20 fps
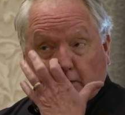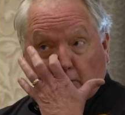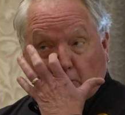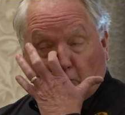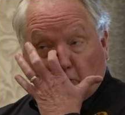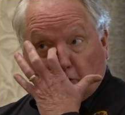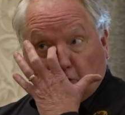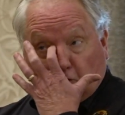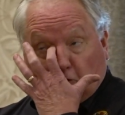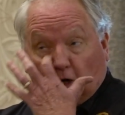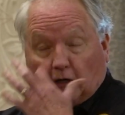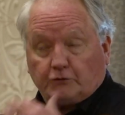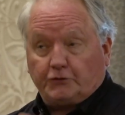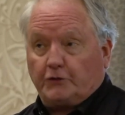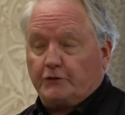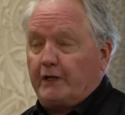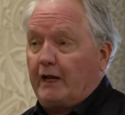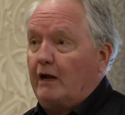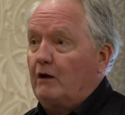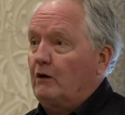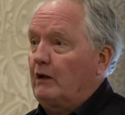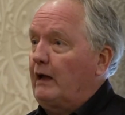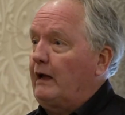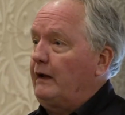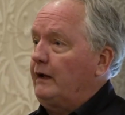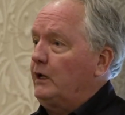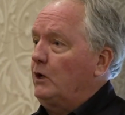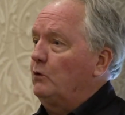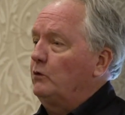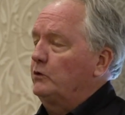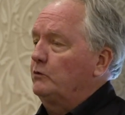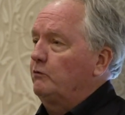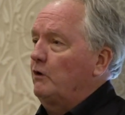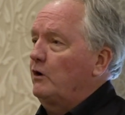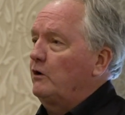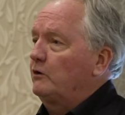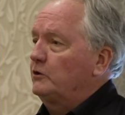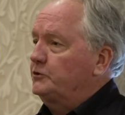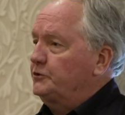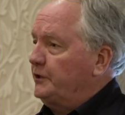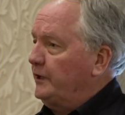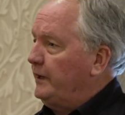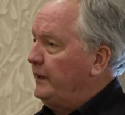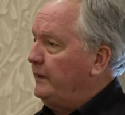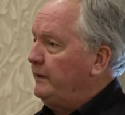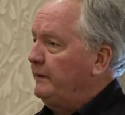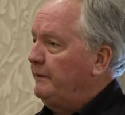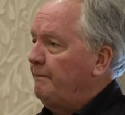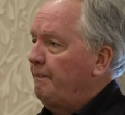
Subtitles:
When you cross the town line and go into Roanoke City,